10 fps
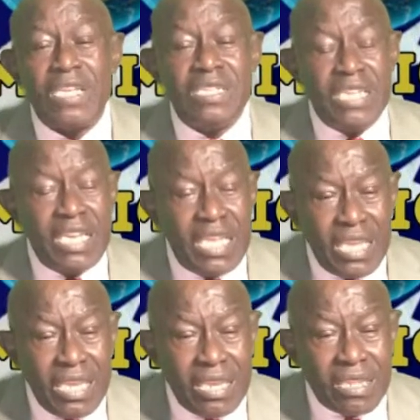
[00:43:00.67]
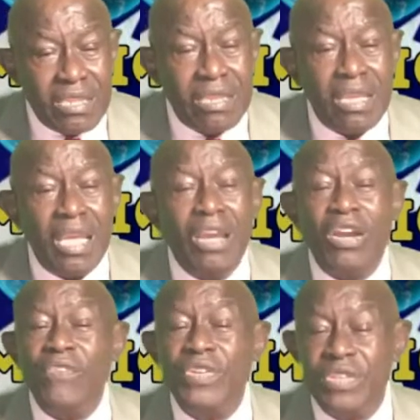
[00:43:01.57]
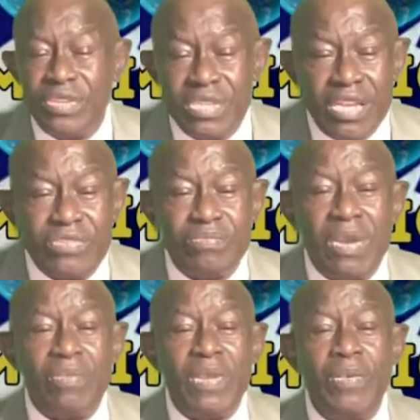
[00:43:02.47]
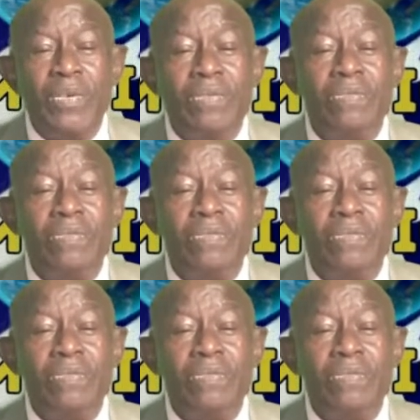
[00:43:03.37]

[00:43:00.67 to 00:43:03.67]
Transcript: Take heed and govern yourselves, my people.